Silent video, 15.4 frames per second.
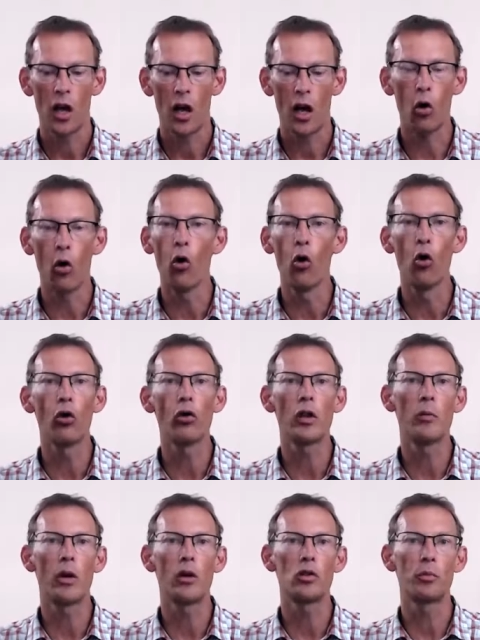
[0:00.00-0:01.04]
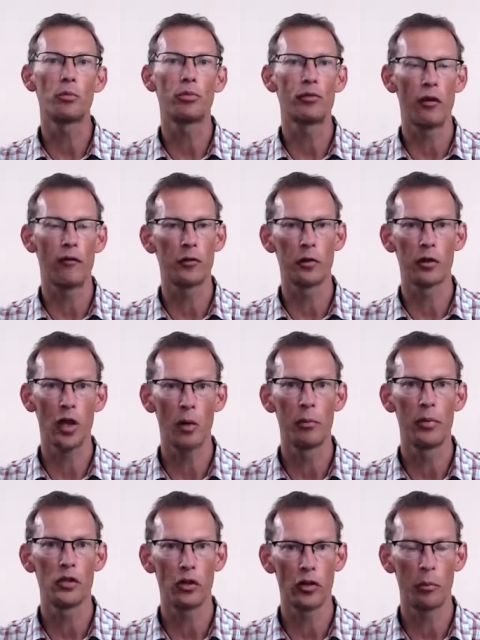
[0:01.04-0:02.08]
All the most profitable
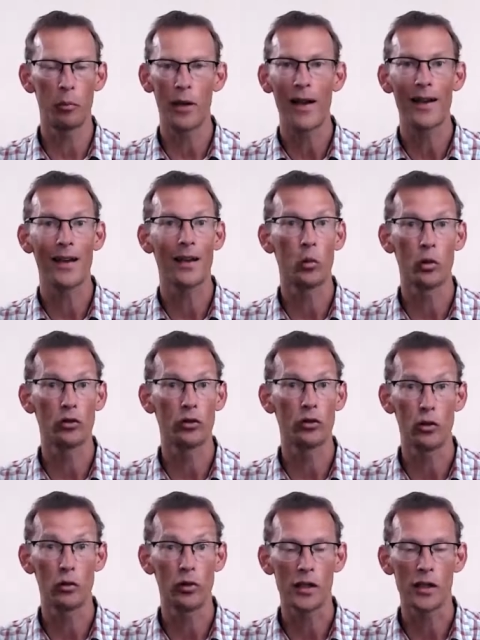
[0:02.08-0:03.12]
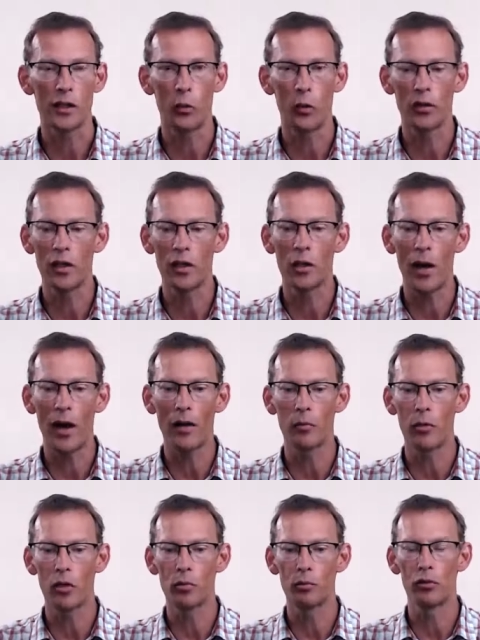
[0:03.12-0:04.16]
companies on the planet will do this. If we think about the
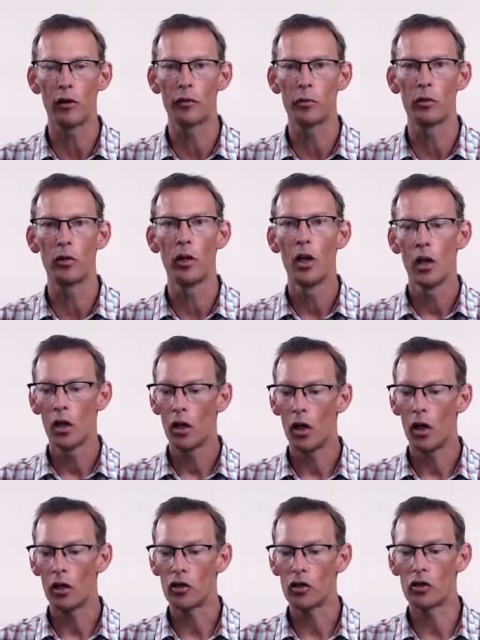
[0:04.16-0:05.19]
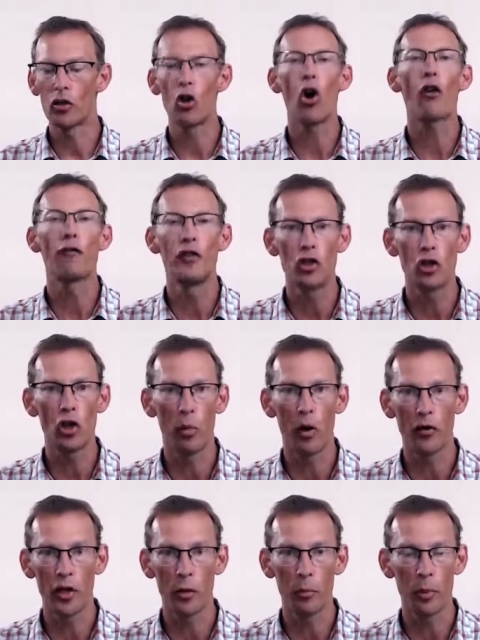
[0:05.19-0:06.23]
most profitable uh, coffee shop
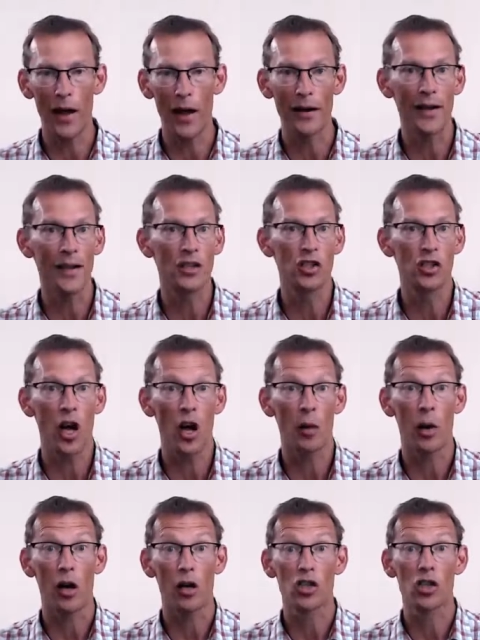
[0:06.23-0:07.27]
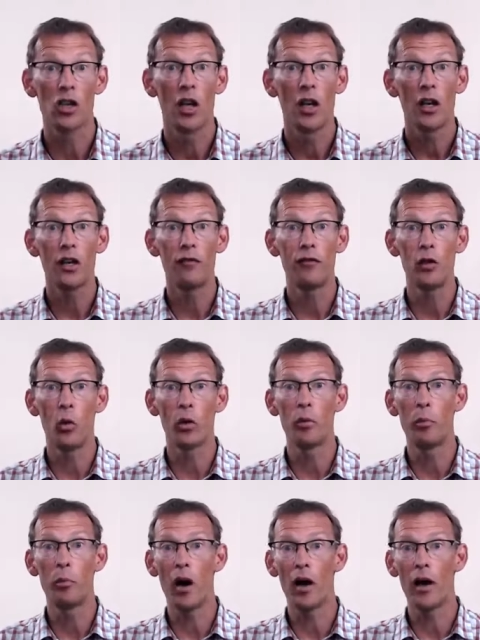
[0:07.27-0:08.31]
on the planet, it's Starbucks. If you want to
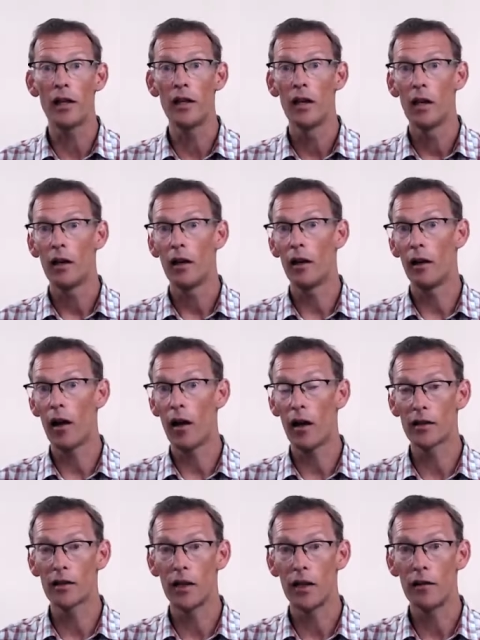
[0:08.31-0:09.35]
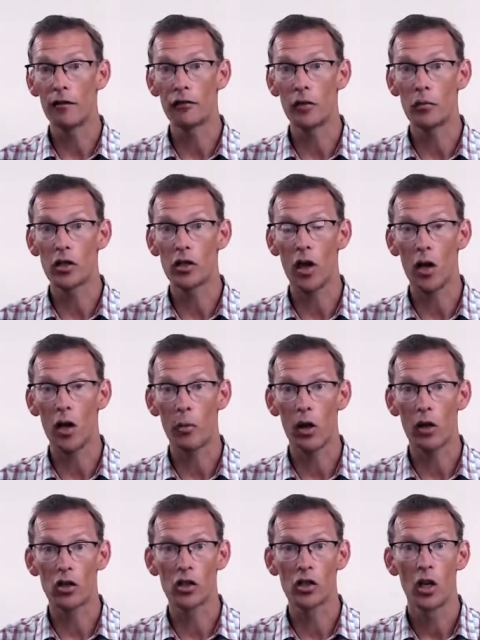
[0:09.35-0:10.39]
buy a latte from
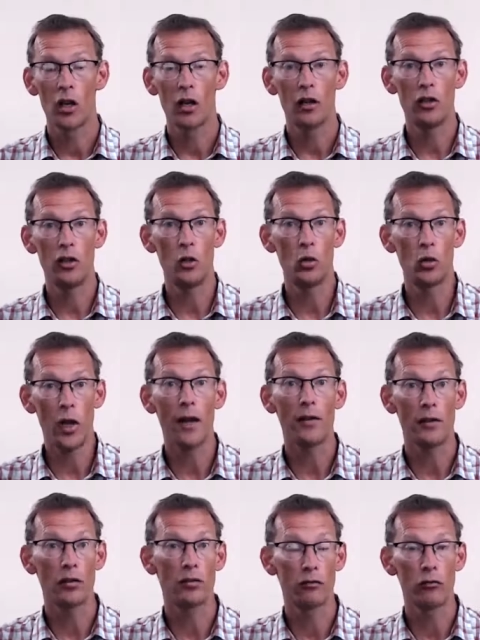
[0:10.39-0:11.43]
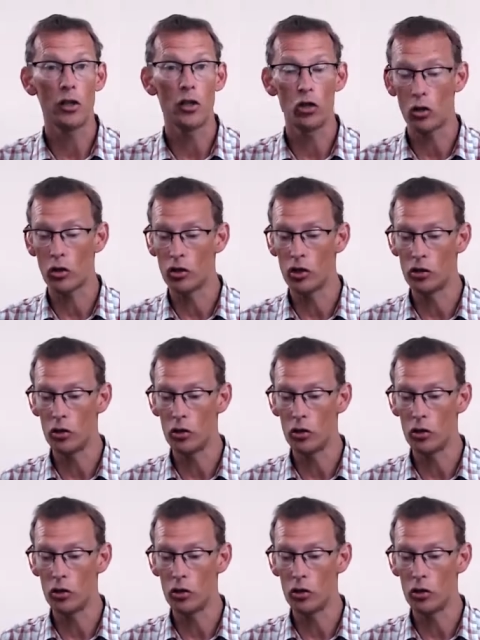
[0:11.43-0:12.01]
Starbucks, you get the three choices.